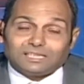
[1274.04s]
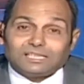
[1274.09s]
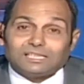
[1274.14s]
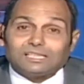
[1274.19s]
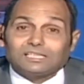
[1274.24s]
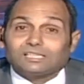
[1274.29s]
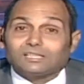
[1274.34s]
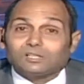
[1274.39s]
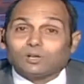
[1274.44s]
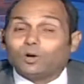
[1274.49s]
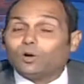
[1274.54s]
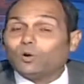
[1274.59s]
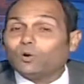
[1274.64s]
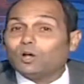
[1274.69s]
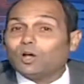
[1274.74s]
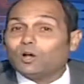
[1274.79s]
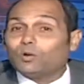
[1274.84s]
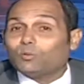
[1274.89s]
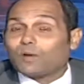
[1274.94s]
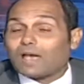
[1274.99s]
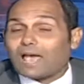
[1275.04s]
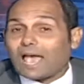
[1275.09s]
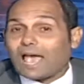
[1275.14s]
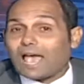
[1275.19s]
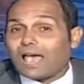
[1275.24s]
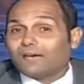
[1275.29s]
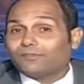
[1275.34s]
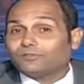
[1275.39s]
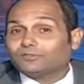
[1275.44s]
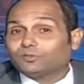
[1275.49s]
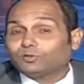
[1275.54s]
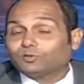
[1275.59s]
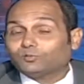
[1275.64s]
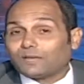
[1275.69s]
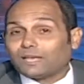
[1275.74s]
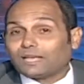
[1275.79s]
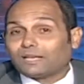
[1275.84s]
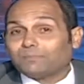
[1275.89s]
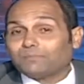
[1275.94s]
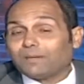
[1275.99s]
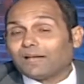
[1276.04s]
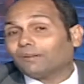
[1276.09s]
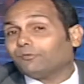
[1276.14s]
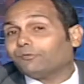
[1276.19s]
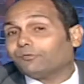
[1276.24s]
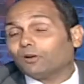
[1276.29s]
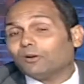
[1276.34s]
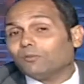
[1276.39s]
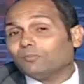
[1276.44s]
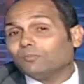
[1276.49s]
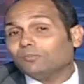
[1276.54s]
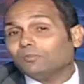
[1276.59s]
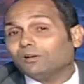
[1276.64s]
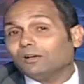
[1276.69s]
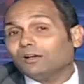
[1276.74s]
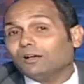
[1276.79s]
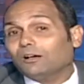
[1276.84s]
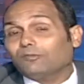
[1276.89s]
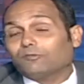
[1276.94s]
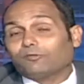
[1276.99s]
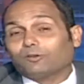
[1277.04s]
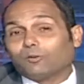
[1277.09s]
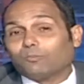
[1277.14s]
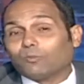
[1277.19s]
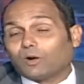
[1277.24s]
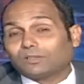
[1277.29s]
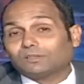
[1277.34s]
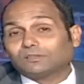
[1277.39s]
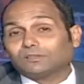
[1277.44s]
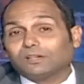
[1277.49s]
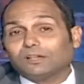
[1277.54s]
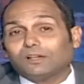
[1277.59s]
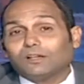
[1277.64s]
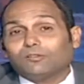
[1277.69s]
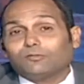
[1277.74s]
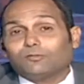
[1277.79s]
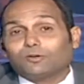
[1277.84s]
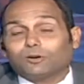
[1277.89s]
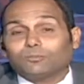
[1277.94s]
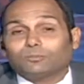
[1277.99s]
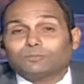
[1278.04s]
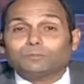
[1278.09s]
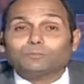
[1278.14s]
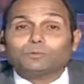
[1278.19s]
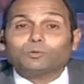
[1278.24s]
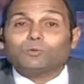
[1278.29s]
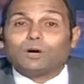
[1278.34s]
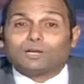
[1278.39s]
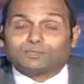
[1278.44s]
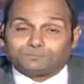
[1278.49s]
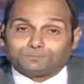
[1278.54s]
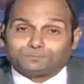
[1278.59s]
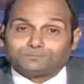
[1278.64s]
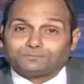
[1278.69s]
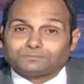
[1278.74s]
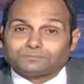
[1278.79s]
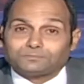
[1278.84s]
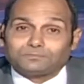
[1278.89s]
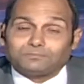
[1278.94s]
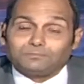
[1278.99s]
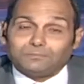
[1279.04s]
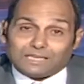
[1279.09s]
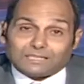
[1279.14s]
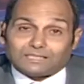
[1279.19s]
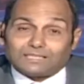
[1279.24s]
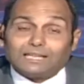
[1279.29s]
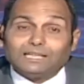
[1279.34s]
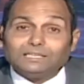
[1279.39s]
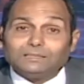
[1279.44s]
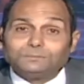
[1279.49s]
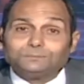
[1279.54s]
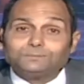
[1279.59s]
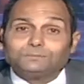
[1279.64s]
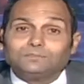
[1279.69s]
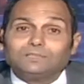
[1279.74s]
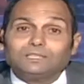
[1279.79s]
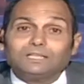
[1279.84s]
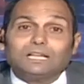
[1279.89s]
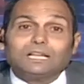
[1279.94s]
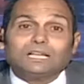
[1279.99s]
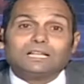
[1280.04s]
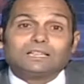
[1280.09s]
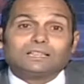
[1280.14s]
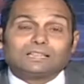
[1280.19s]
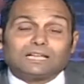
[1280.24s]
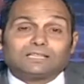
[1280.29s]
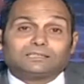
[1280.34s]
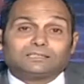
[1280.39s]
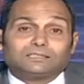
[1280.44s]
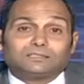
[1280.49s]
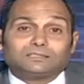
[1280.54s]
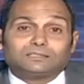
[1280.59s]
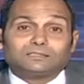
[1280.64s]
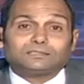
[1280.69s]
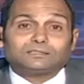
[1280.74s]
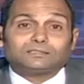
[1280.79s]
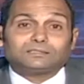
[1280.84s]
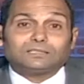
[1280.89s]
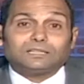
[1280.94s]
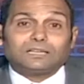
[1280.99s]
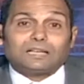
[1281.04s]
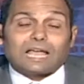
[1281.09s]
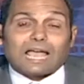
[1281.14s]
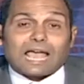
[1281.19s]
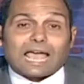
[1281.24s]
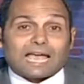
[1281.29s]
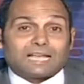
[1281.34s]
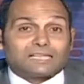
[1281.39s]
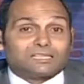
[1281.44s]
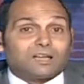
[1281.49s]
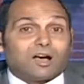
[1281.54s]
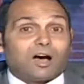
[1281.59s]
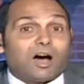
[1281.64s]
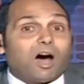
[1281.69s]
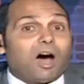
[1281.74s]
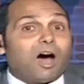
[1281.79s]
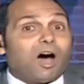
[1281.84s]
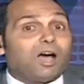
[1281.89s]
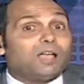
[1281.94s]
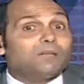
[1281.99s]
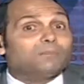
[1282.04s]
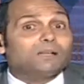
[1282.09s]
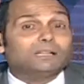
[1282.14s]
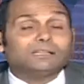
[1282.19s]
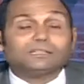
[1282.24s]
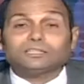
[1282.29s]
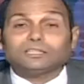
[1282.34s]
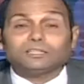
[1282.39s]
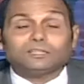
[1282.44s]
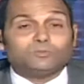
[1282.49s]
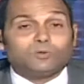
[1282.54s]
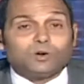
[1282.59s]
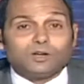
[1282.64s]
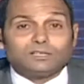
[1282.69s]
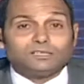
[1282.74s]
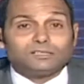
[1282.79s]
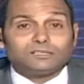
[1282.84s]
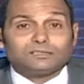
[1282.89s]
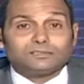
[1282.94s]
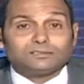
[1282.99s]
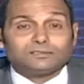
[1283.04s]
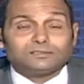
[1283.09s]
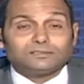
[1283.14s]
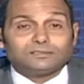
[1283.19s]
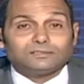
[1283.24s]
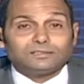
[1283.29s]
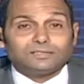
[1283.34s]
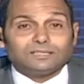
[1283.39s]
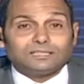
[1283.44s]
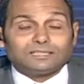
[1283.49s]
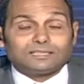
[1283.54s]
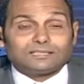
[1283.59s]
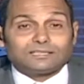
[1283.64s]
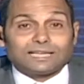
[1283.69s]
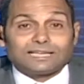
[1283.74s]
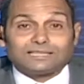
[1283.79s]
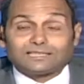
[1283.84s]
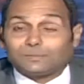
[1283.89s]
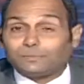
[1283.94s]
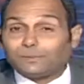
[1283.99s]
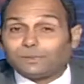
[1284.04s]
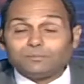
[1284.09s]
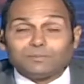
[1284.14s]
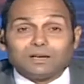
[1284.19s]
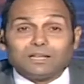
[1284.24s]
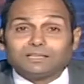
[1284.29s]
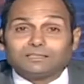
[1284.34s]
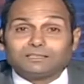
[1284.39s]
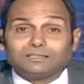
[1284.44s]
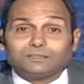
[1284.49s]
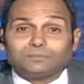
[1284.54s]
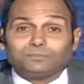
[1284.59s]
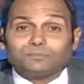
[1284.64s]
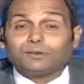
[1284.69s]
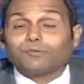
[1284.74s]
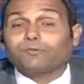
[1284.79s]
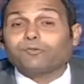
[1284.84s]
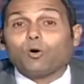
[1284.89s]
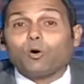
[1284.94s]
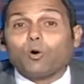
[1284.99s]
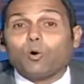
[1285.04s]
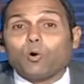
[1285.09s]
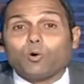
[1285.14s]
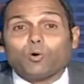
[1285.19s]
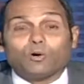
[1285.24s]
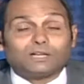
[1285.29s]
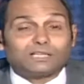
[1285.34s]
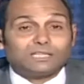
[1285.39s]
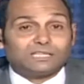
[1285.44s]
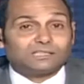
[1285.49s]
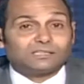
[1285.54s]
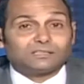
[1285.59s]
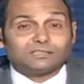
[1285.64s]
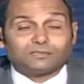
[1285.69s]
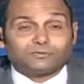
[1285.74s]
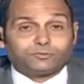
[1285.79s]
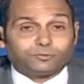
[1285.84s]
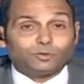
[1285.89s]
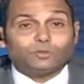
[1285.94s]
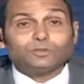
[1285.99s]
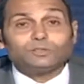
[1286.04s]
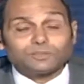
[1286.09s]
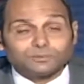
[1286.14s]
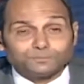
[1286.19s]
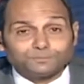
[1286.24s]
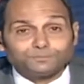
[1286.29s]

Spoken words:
So we have to make pan from what? From number 1, metal that has high melting point. It can't be melt before heating food.